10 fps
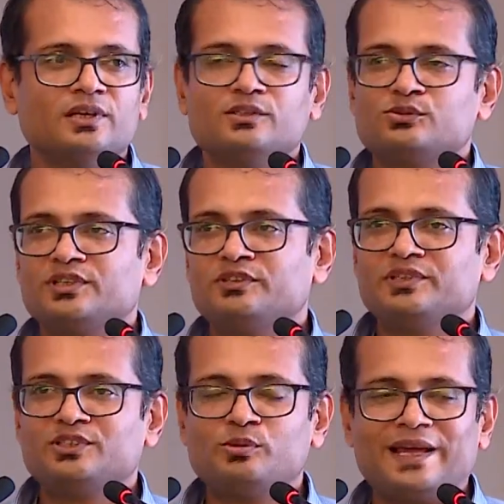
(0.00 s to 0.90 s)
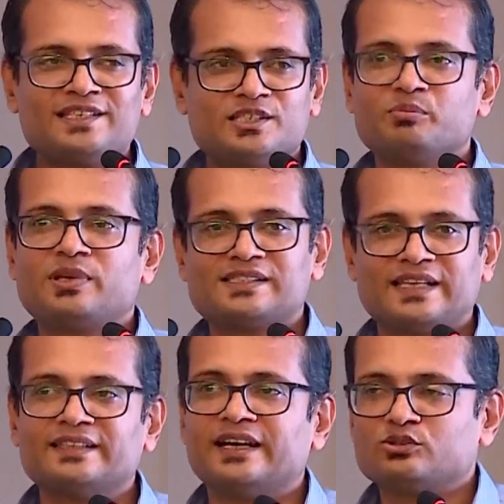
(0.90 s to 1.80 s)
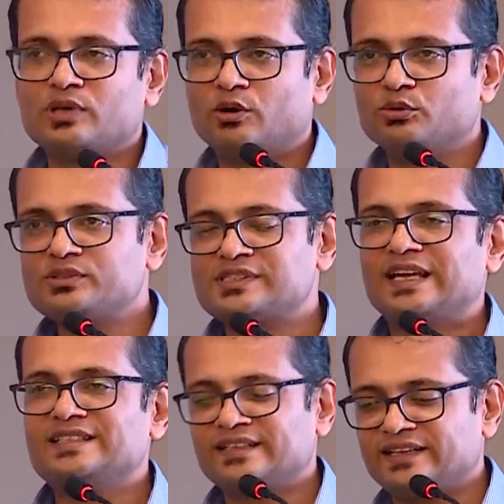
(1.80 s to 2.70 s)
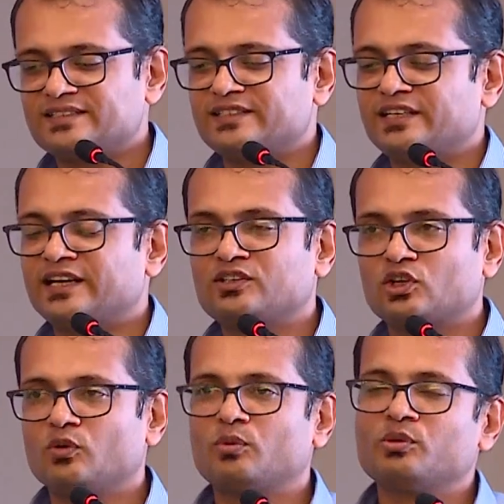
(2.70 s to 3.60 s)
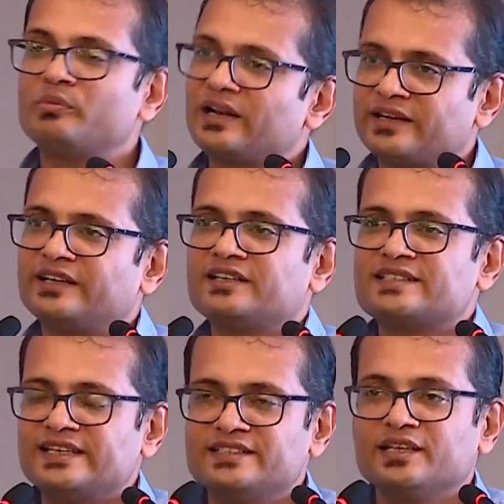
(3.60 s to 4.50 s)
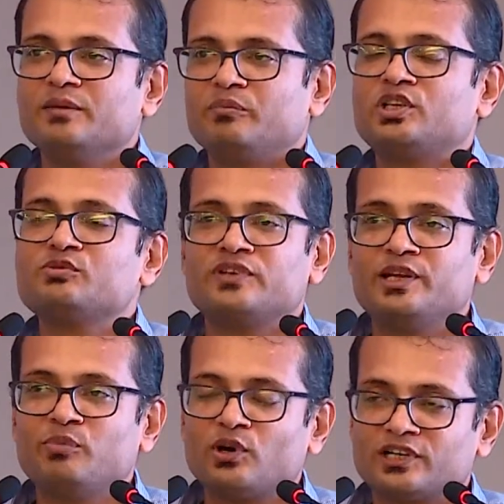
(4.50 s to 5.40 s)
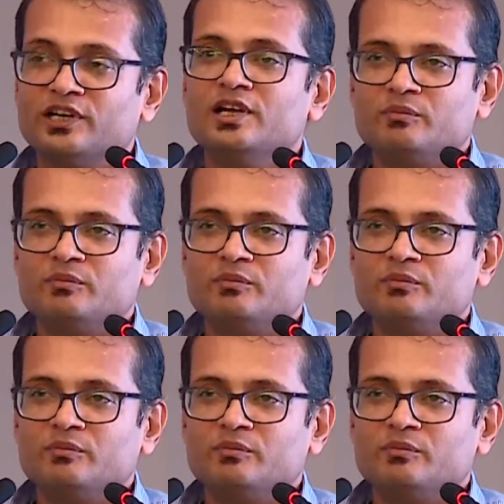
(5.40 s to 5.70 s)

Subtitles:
So it could be as simple as like that. So how do you slice and dice the data and talk about the market and sizing becomes very important.